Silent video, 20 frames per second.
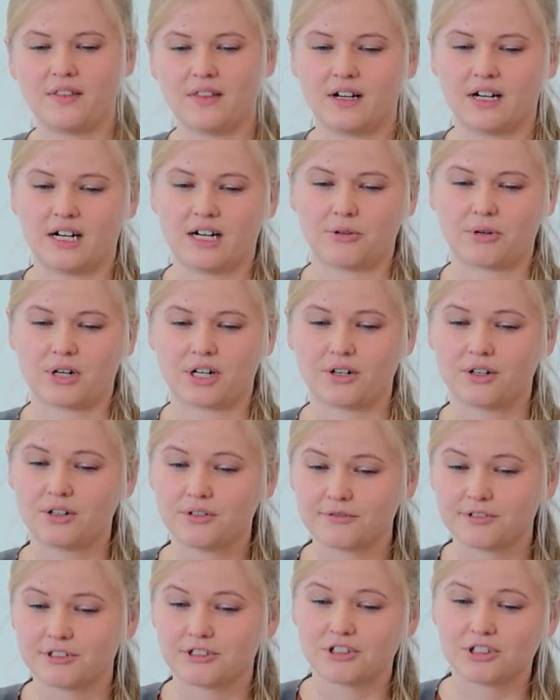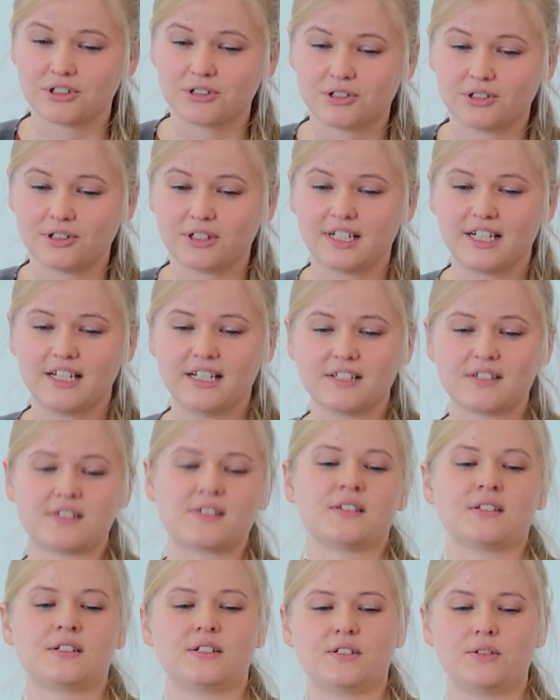our overall goal
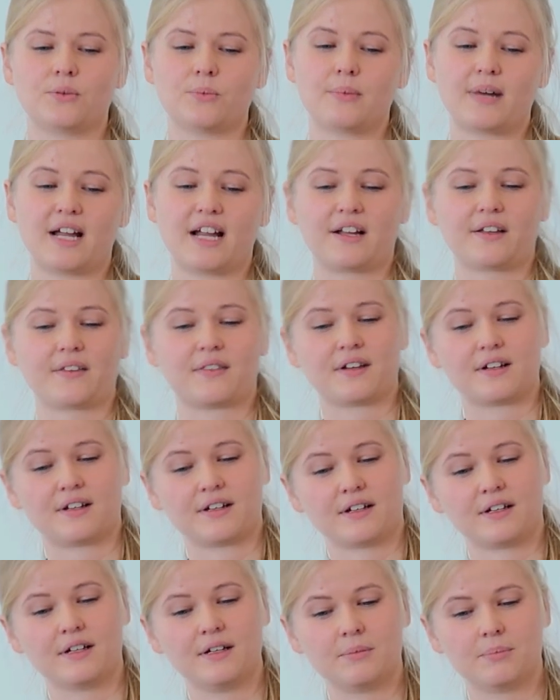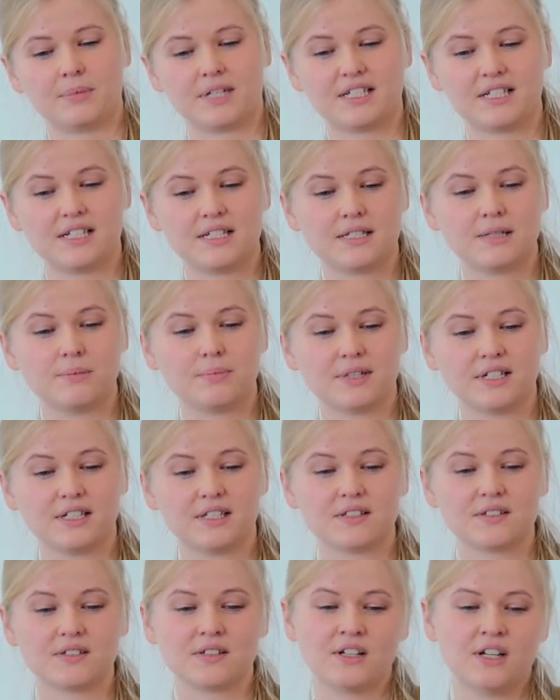is to make the
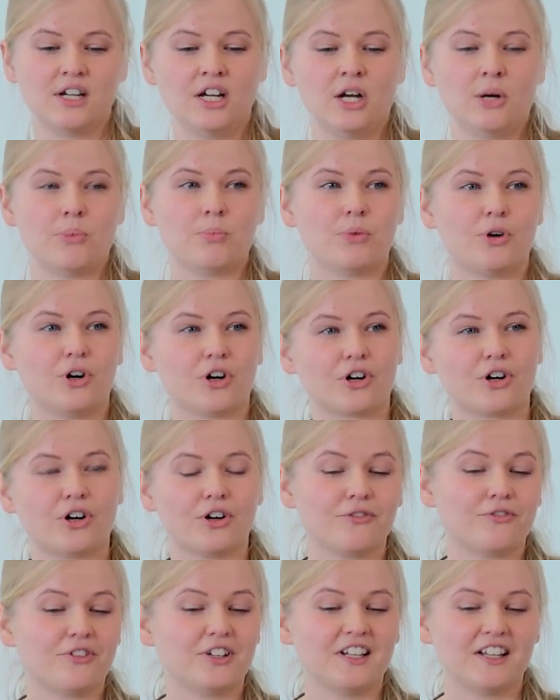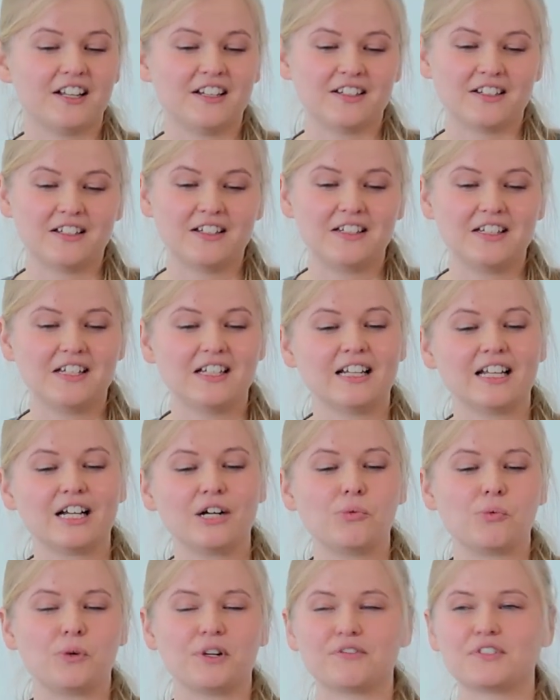participants more confident in
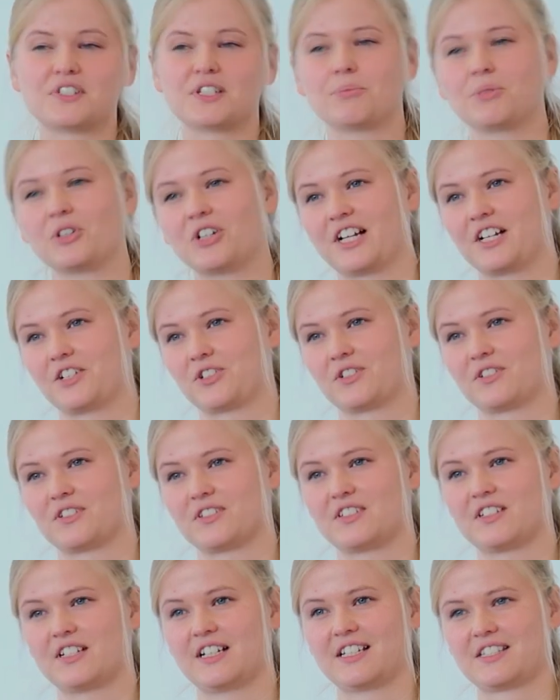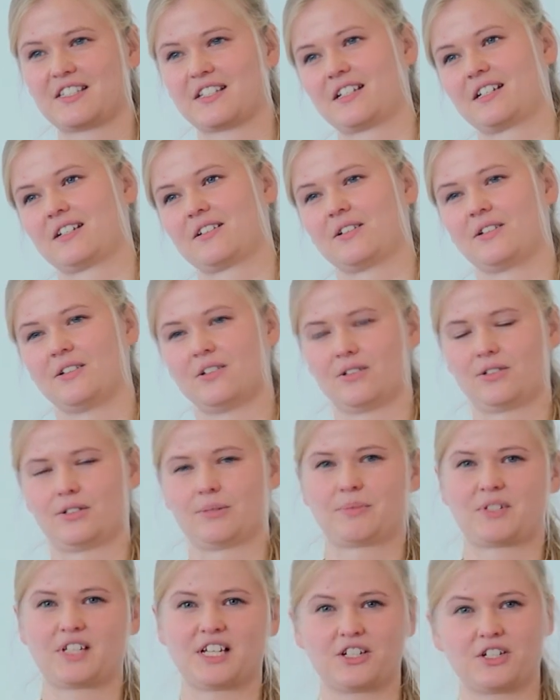dealing with simulations as an
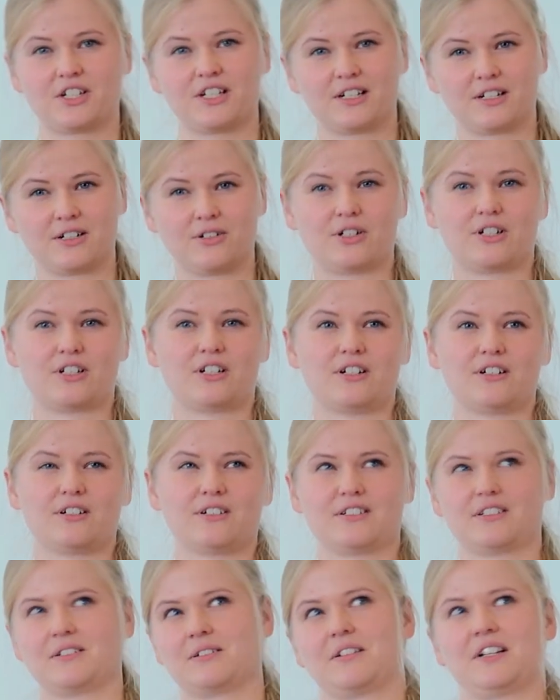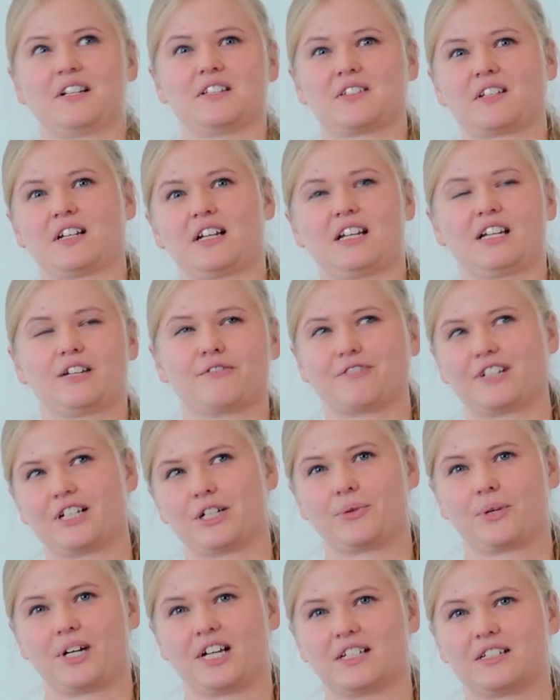obsessing or as a
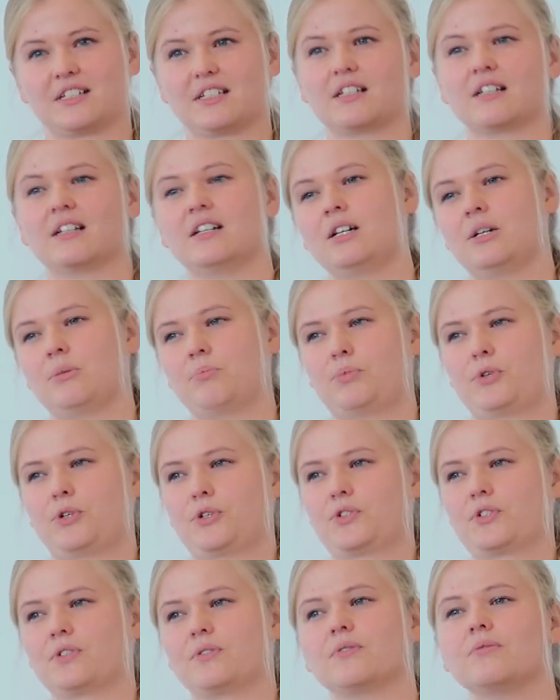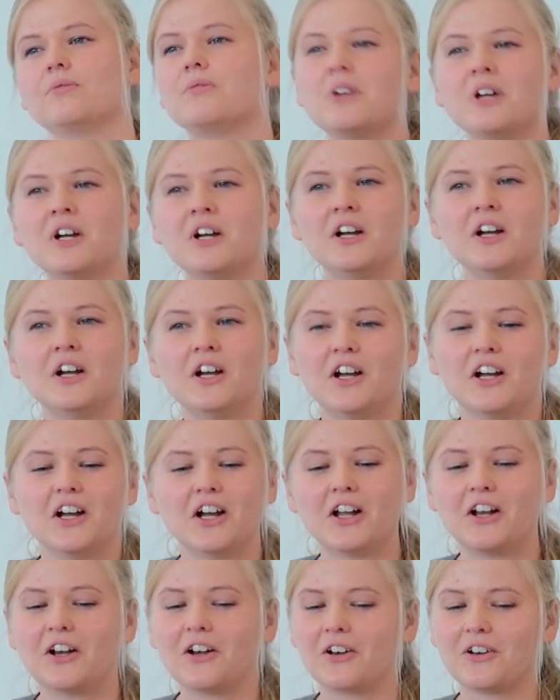evaluating person.
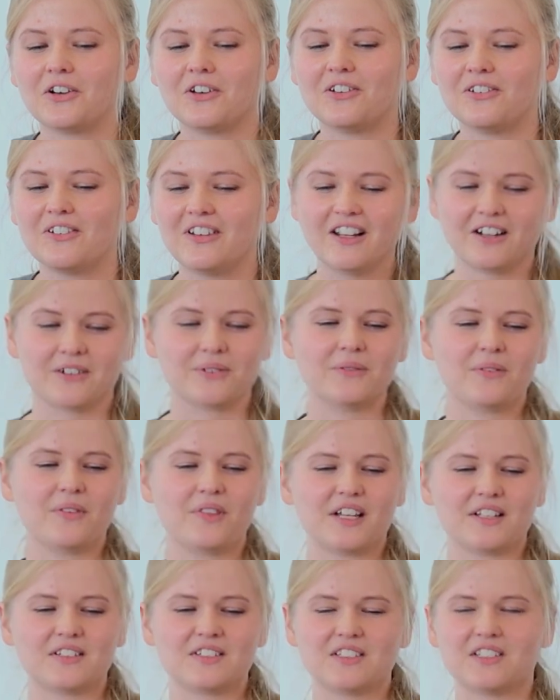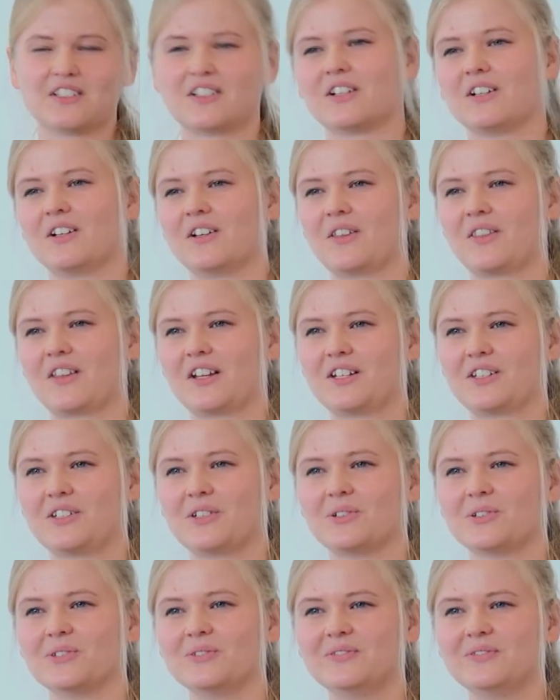And yeah, that's it. Thank you.